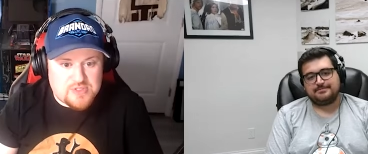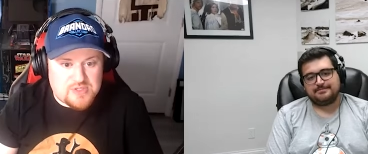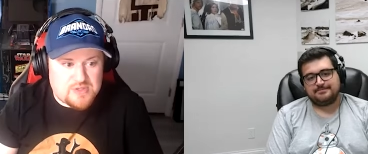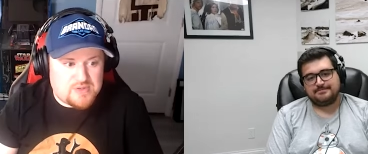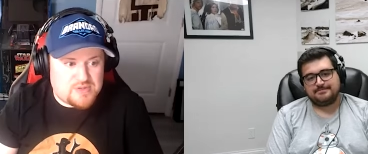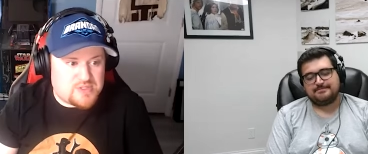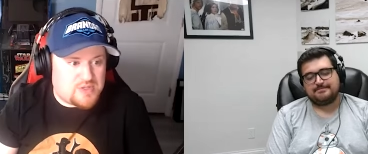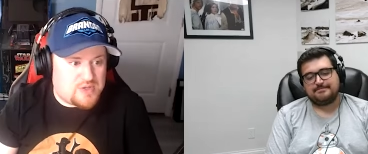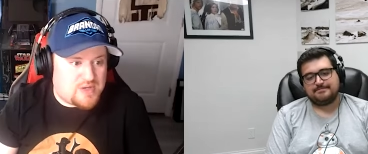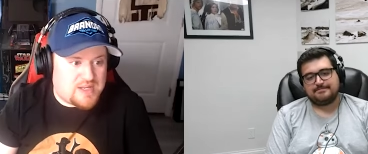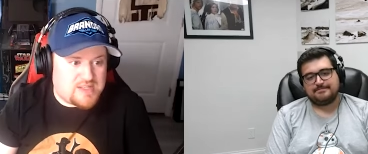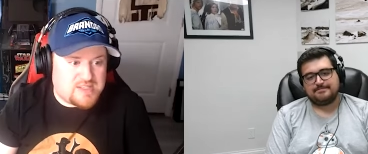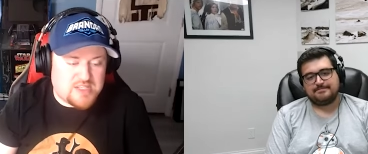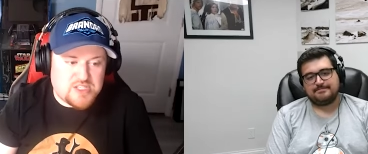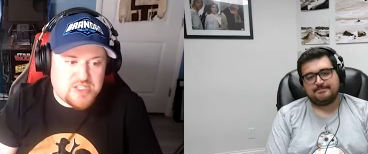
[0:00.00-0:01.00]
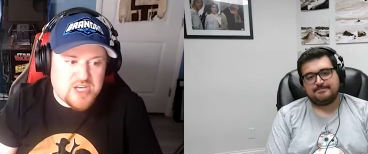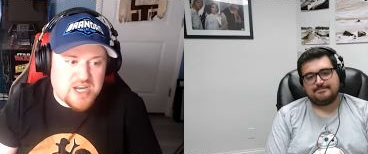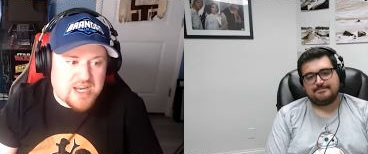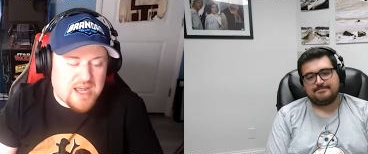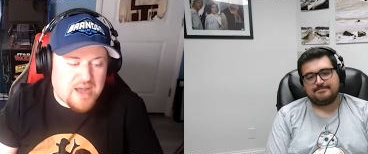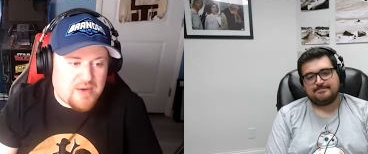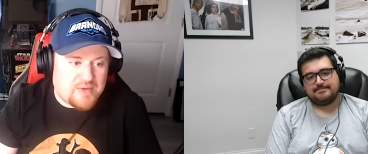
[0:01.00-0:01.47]
Speaker 1: to so you guys can
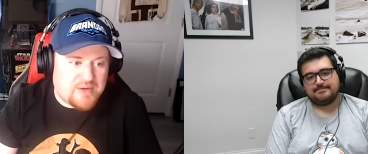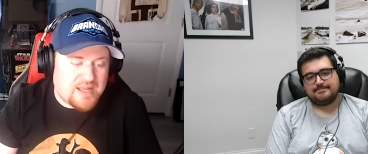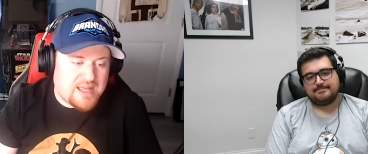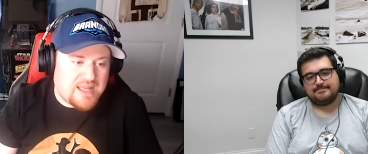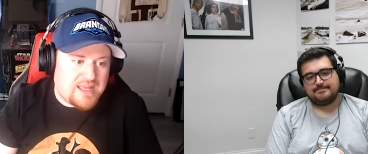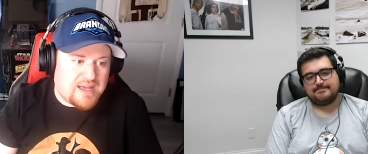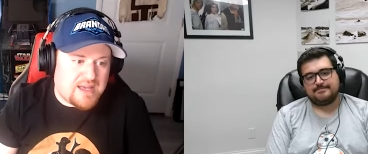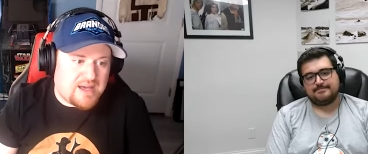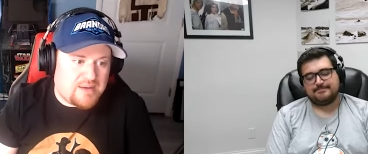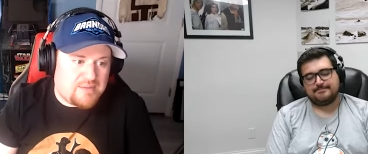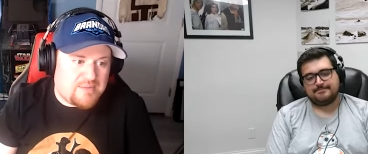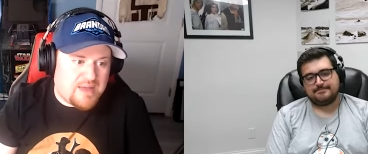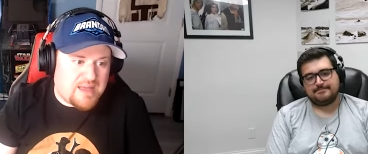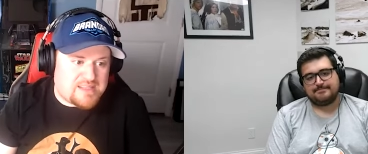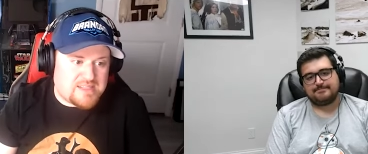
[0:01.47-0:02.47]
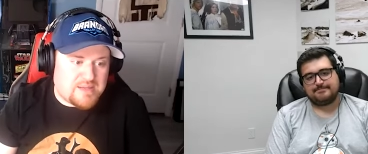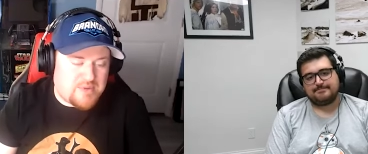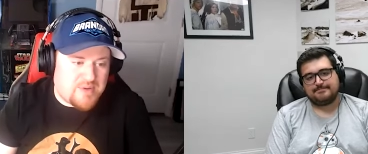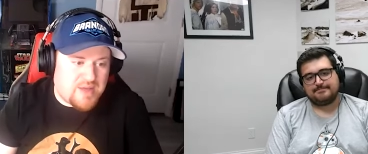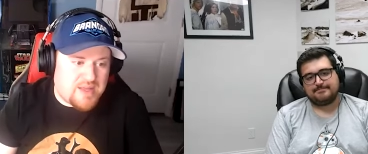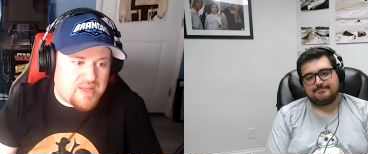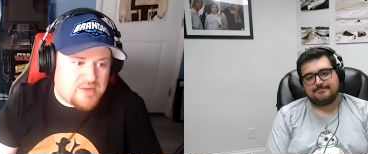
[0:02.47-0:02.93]
check out um, S
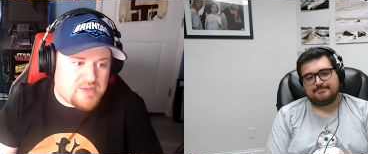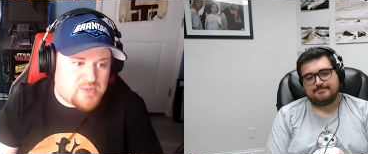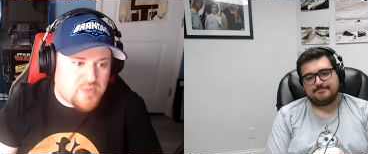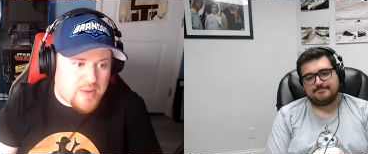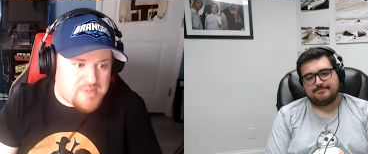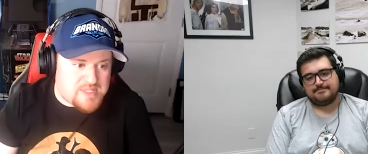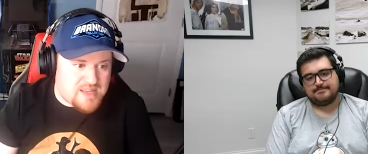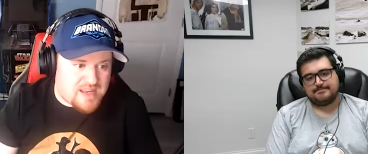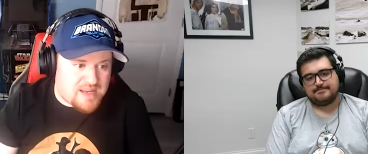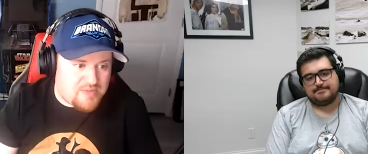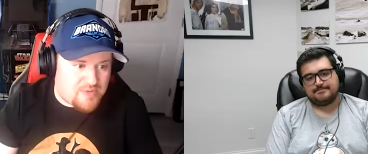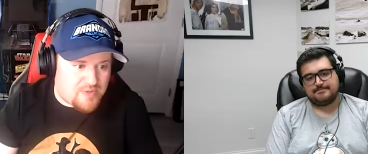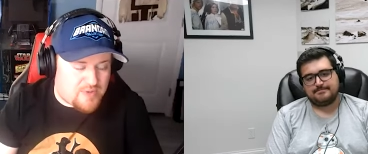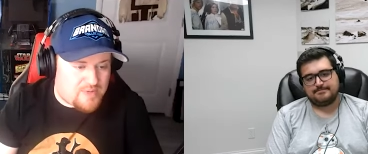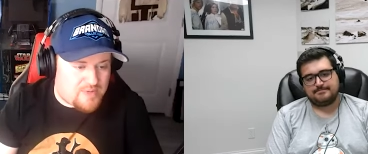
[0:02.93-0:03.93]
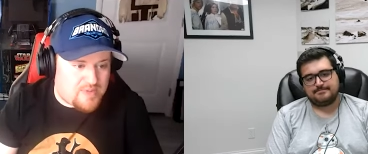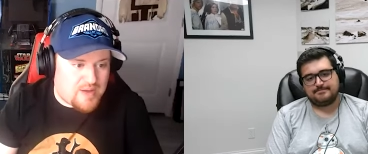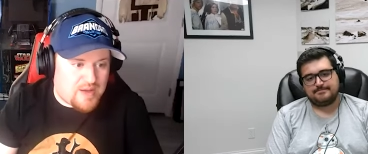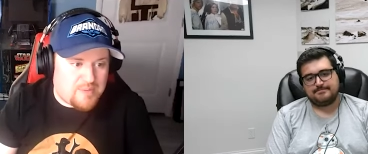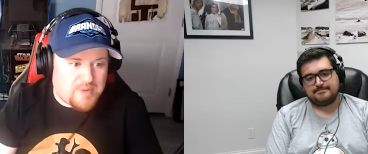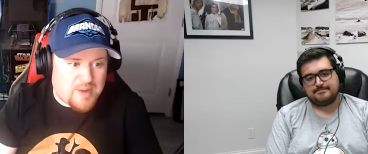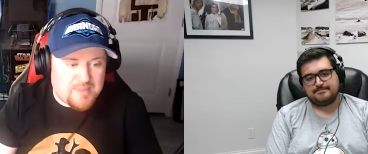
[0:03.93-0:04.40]
W A U's website for the
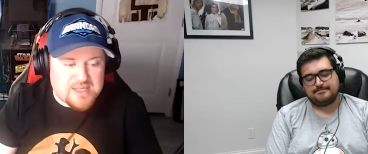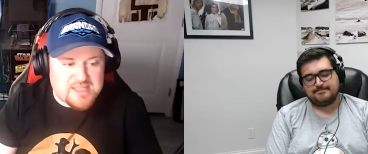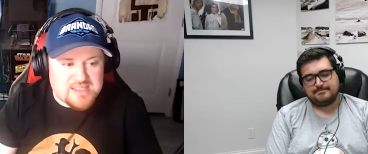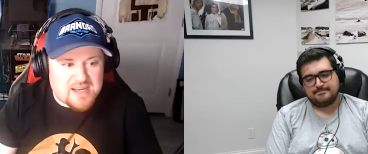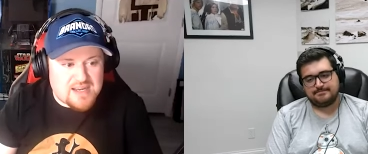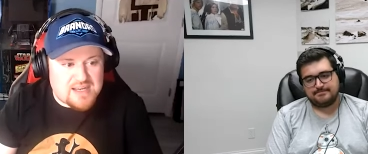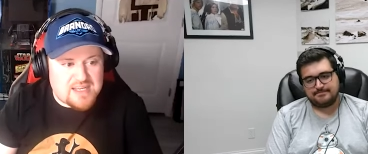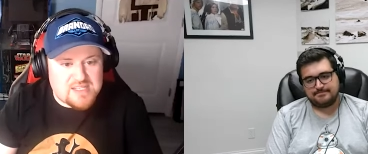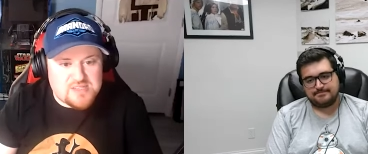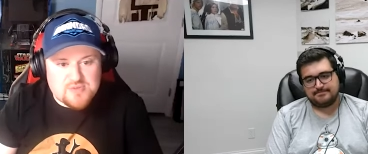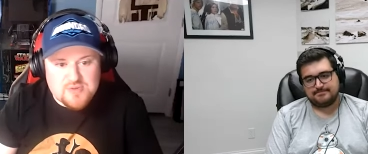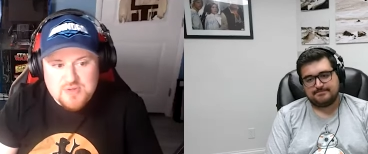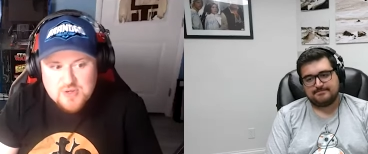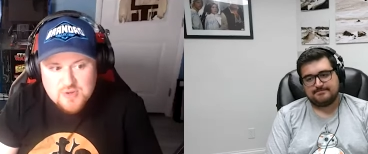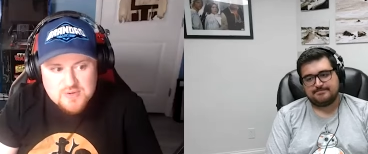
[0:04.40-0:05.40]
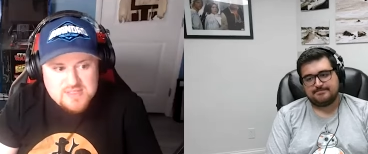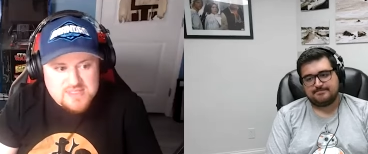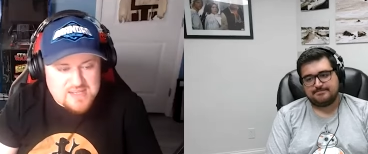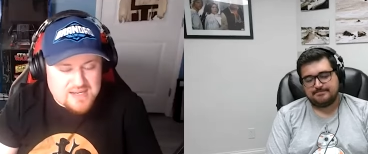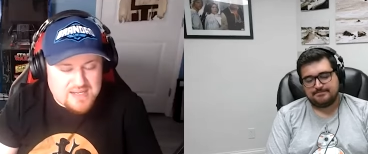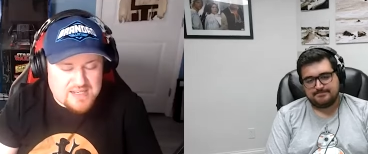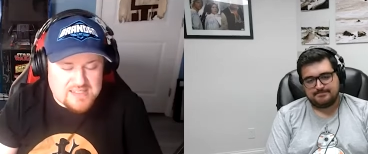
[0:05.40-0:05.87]
upcoming signings, for the current
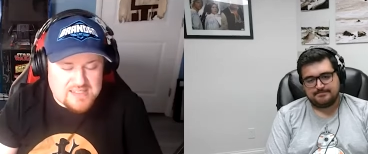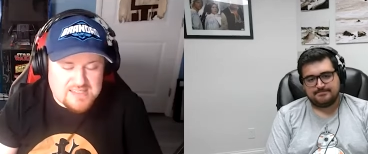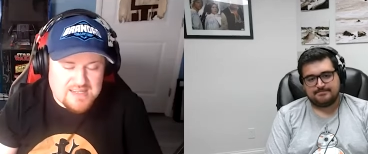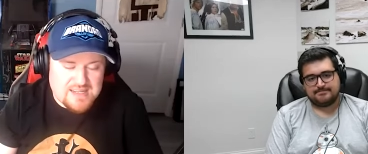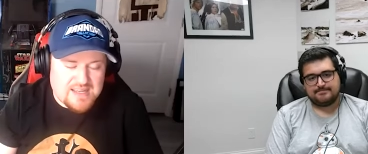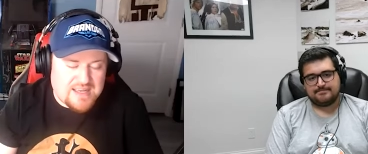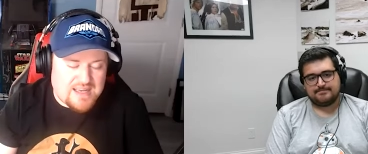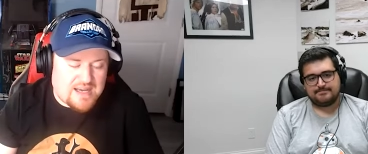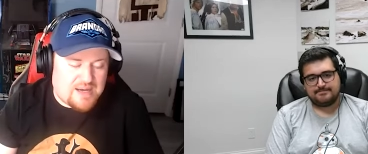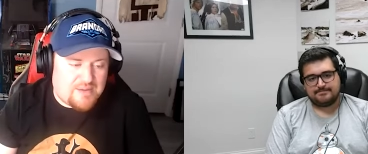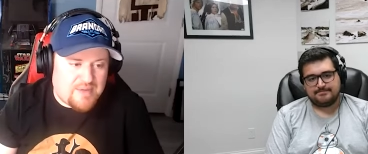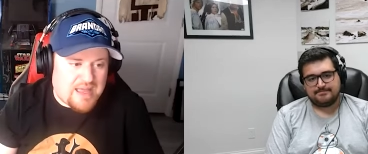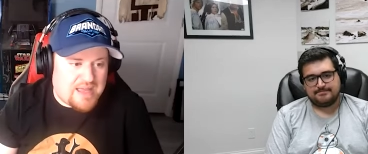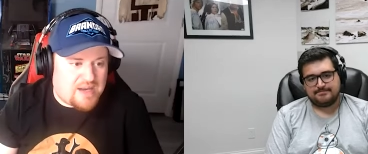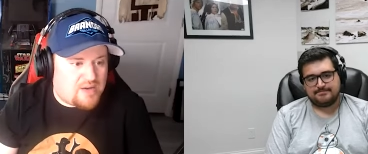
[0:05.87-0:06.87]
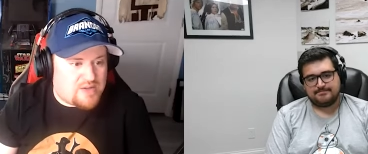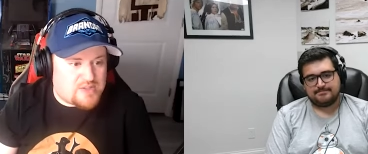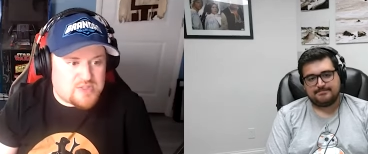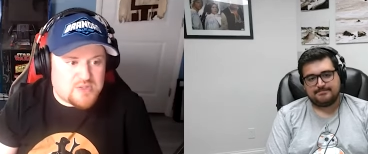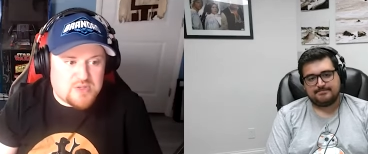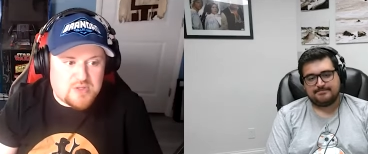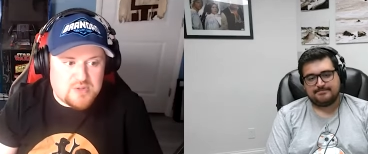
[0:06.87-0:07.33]
signings, um, and I'll
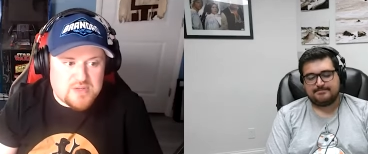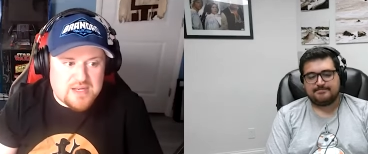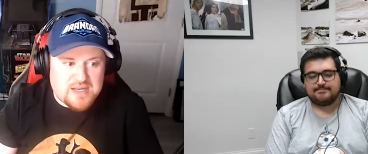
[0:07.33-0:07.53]
also include